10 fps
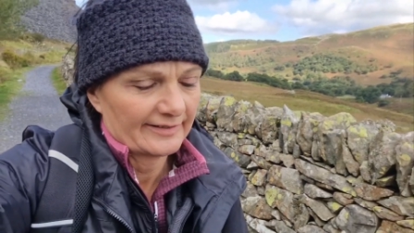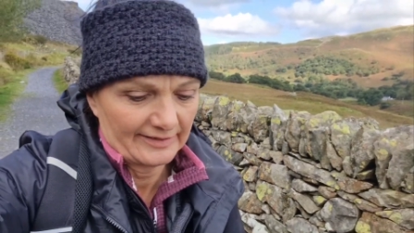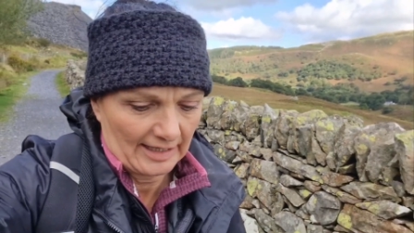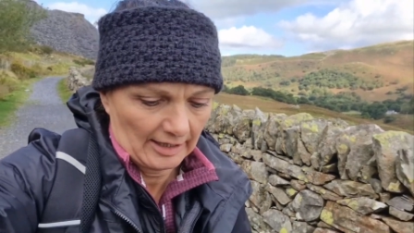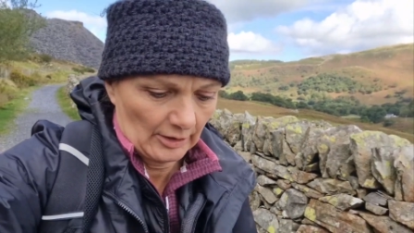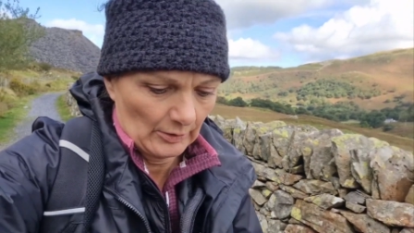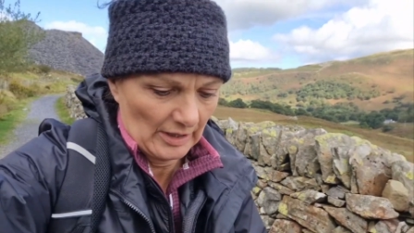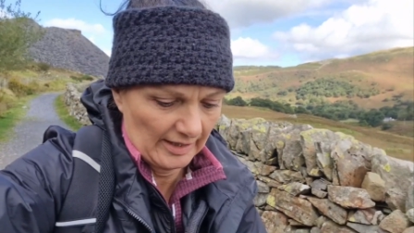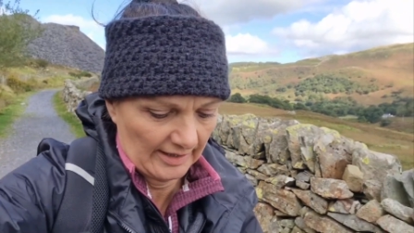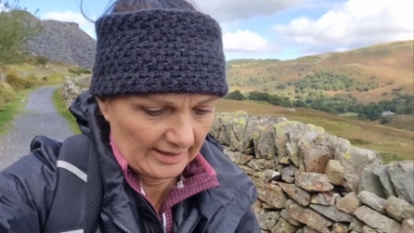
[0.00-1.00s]
So
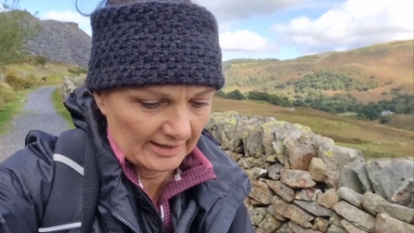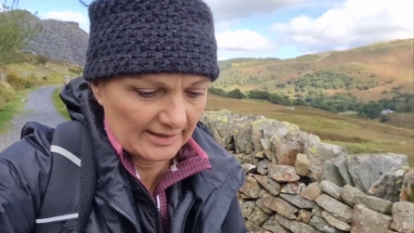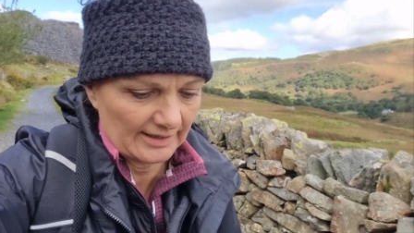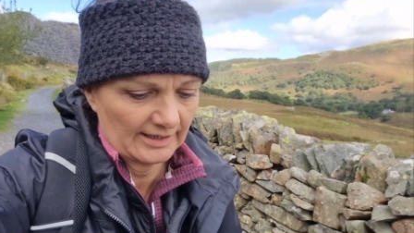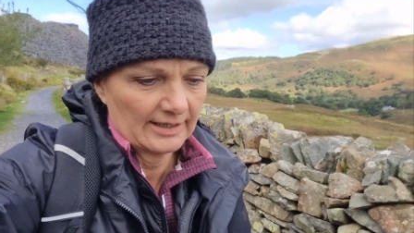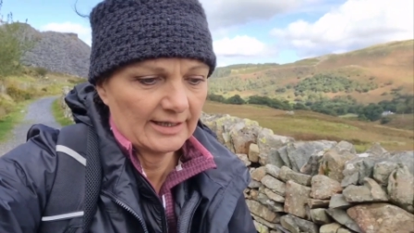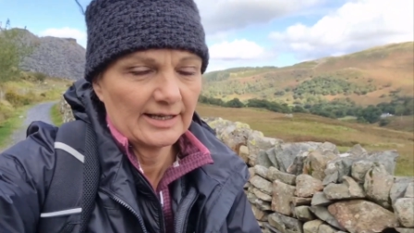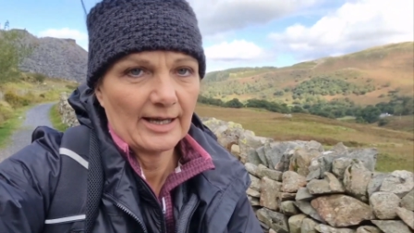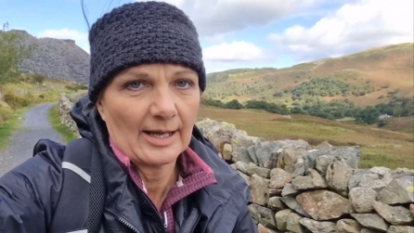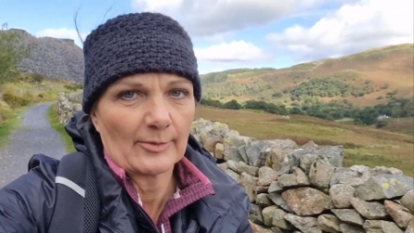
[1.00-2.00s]

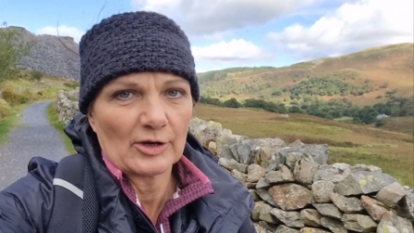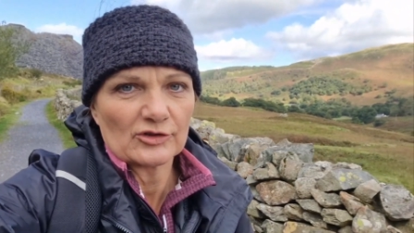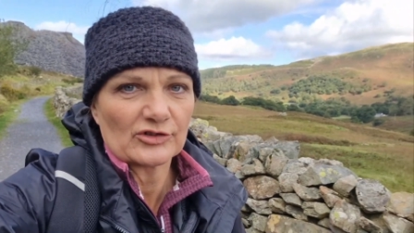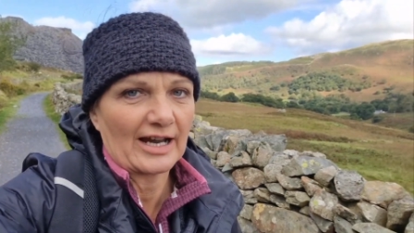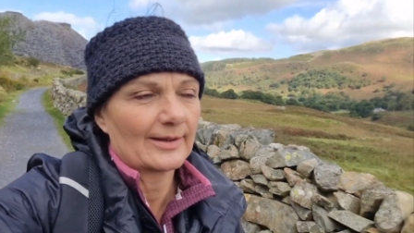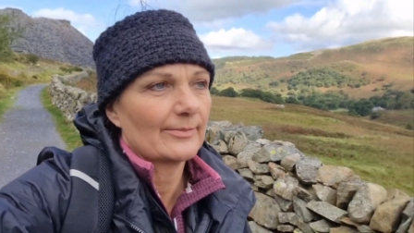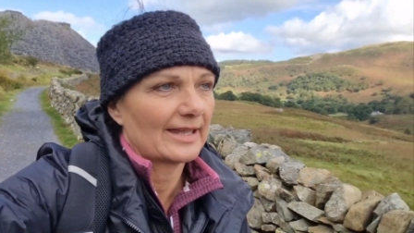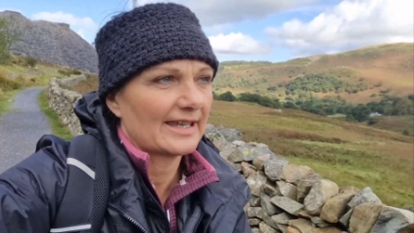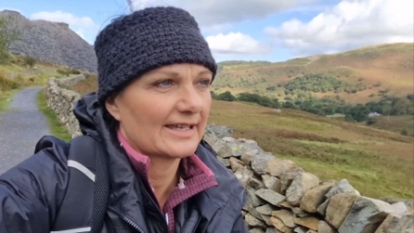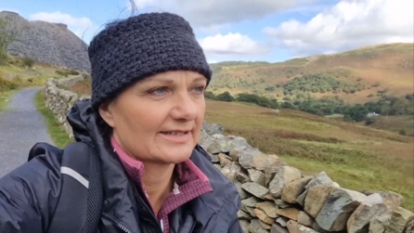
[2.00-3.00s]
I'm going to try and
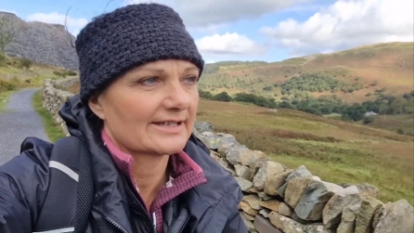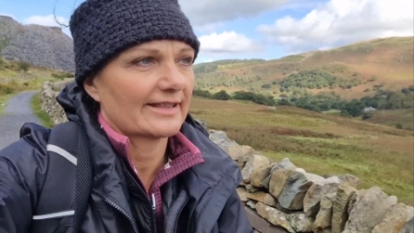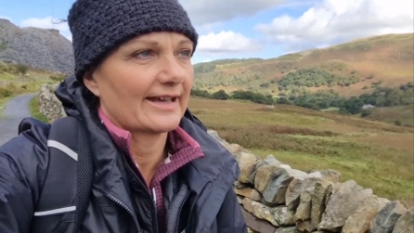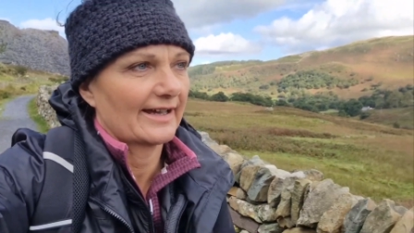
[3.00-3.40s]
make it to